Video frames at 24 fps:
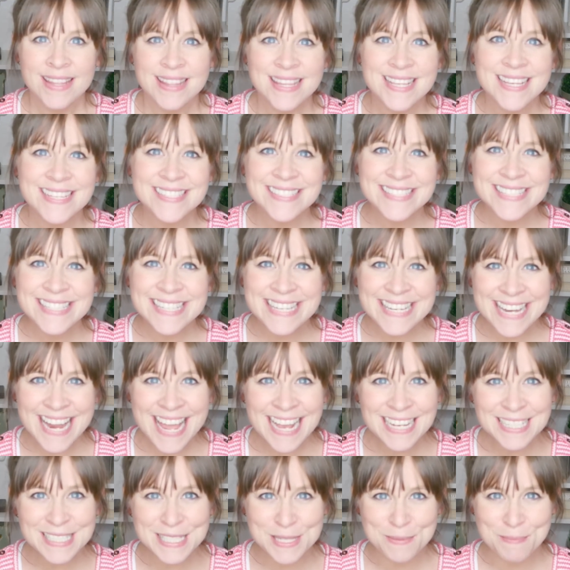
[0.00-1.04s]
This
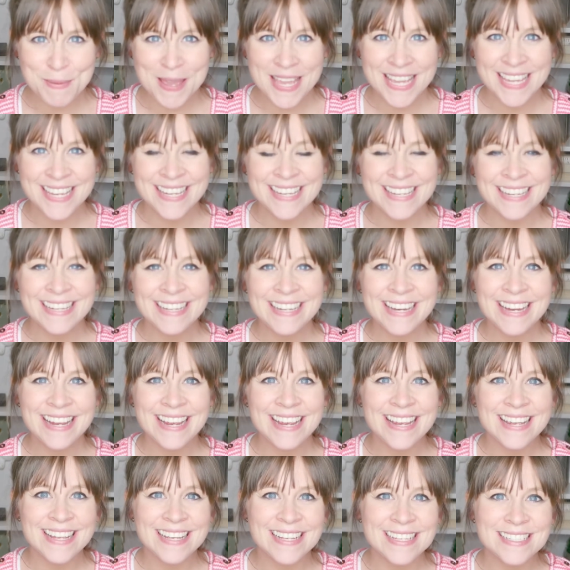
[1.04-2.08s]
next pin
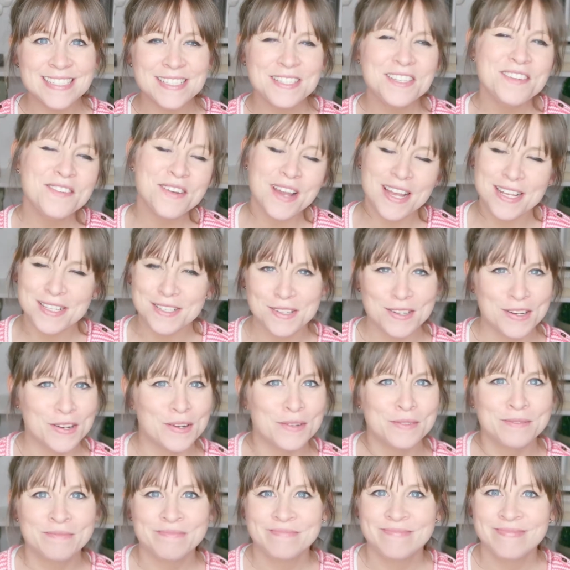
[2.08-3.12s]
is, you guys will
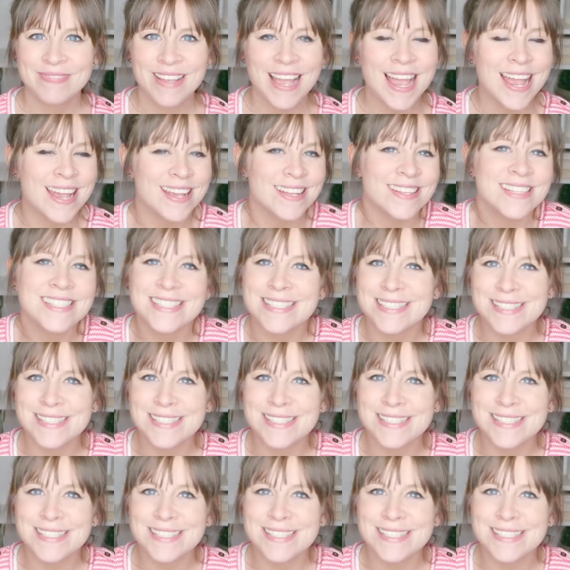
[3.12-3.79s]
know, it is